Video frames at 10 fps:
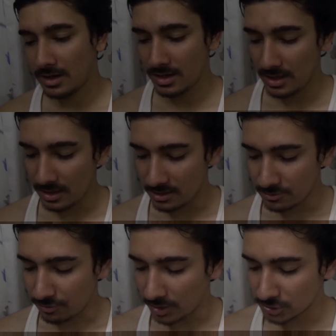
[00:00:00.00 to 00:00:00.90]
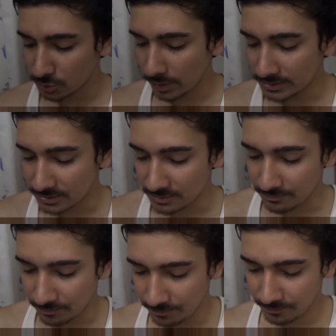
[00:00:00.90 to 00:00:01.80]
And first question,
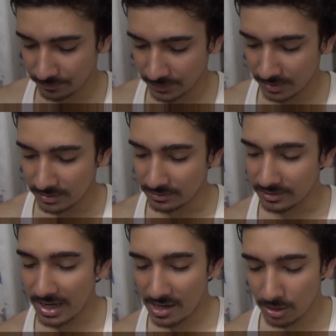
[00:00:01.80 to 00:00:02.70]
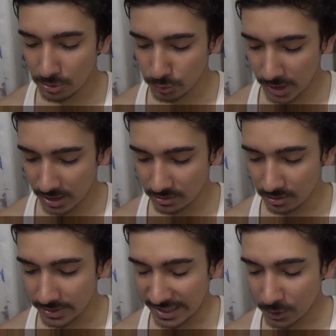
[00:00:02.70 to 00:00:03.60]
there are
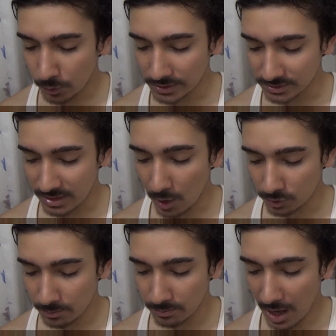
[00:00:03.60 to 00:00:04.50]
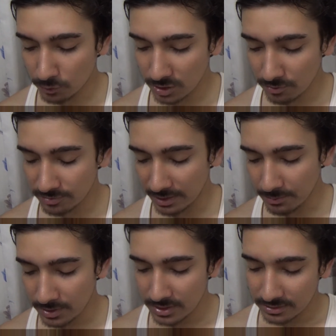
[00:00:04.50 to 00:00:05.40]
altogether 8 questions. Out of them
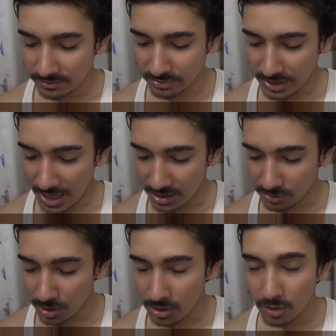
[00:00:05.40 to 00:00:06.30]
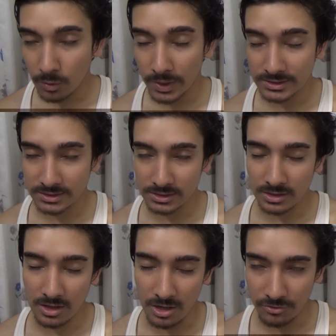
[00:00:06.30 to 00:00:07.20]
3 are long question
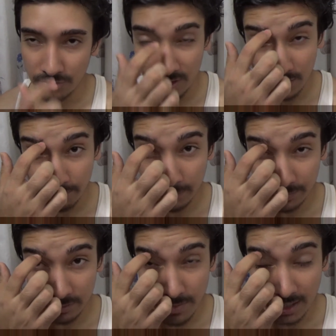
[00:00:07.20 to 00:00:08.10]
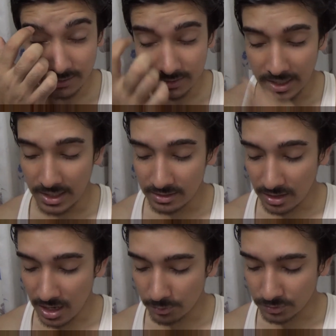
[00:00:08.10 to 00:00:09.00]
of 15 marks, and
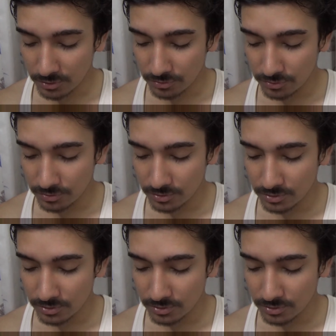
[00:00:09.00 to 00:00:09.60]
out of